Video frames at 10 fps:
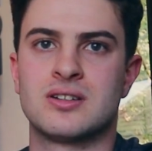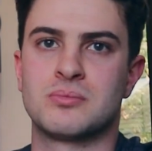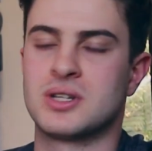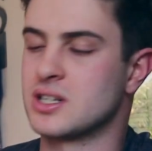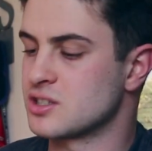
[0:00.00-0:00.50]
I
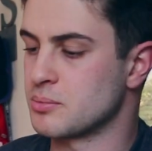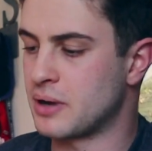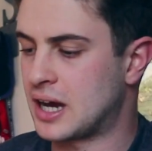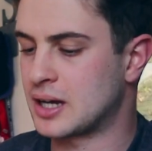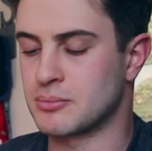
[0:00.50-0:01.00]
mean, it's a
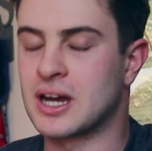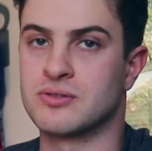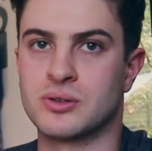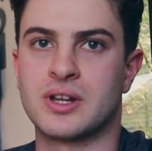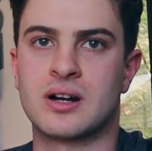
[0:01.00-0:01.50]
bag made
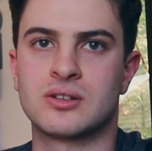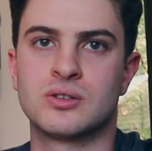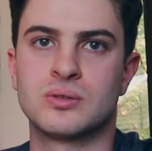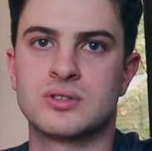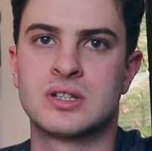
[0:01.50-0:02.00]
for the
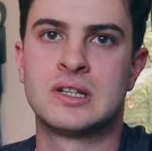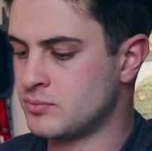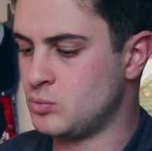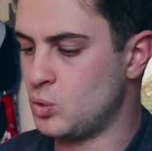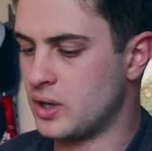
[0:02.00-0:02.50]
outdoors,
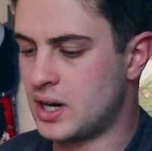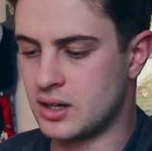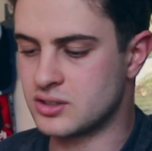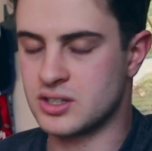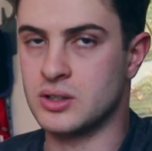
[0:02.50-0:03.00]
worn
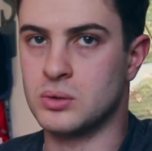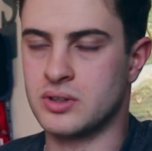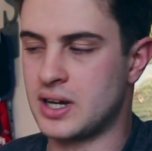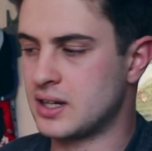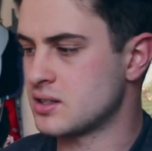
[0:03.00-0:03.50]
out and all
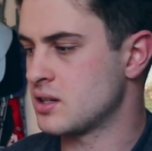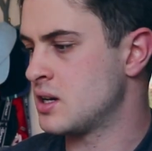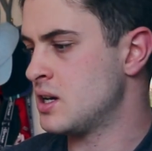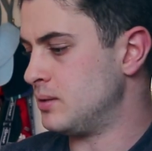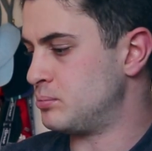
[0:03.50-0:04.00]
that.
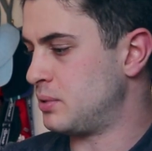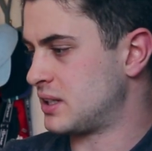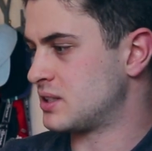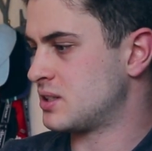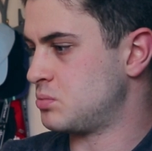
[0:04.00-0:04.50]

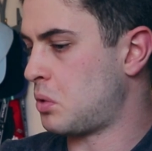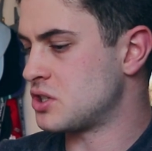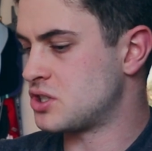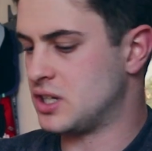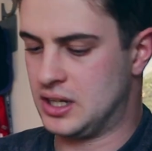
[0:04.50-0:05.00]
But
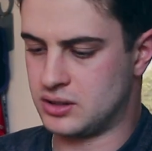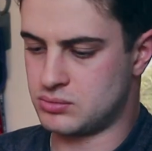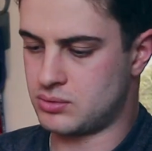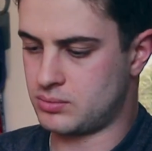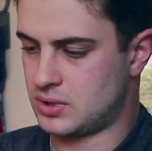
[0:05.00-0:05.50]
once you get
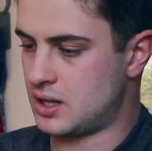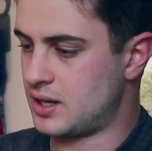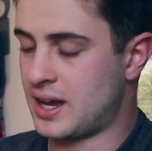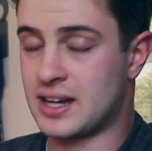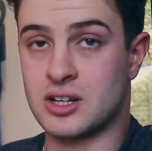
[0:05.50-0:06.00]
the
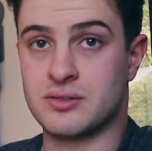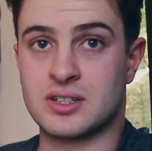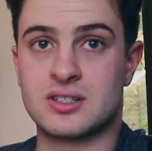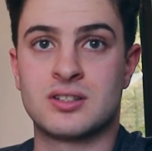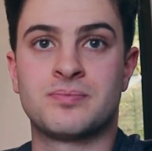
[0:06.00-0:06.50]
hang of
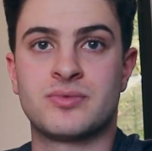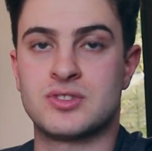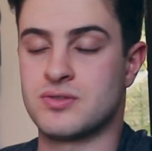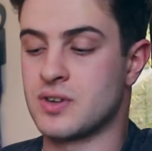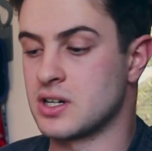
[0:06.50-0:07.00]
it,
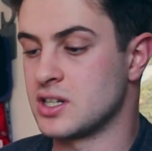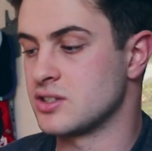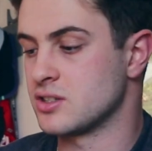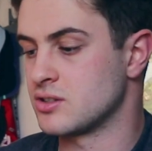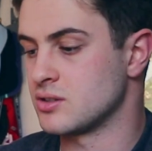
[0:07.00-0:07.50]
it's very
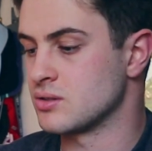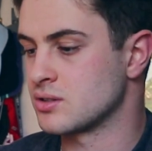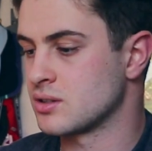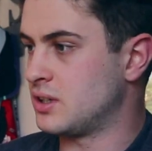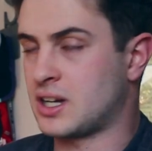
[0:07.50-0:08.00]
easy to
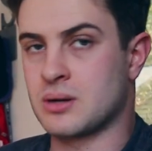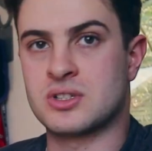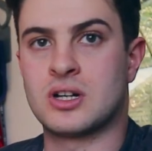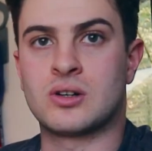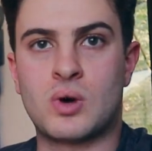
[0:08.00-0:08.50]
use. It comes
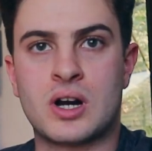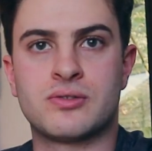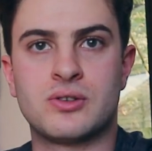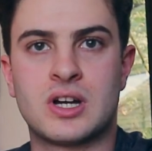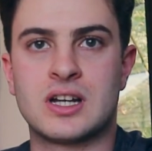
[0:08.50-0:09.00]
in quite a
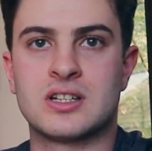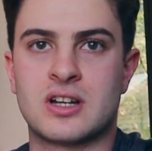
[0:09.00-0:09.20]
few colors.